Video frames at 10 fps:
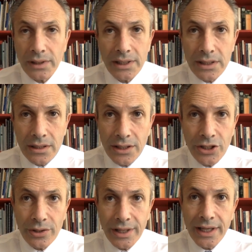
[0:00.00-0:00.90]

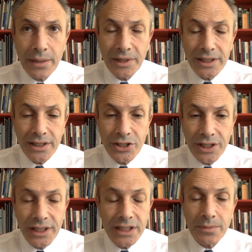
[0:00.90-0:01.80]
the incoming DG
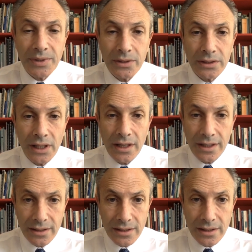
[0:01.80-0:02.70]
needs to build
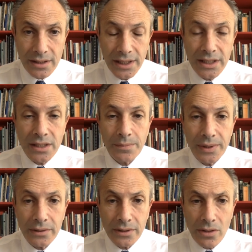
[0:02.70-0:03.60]
alliances, needs to
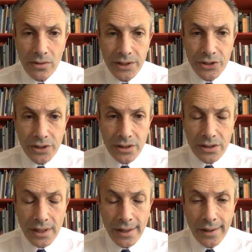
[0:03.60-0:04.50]
build coalitions.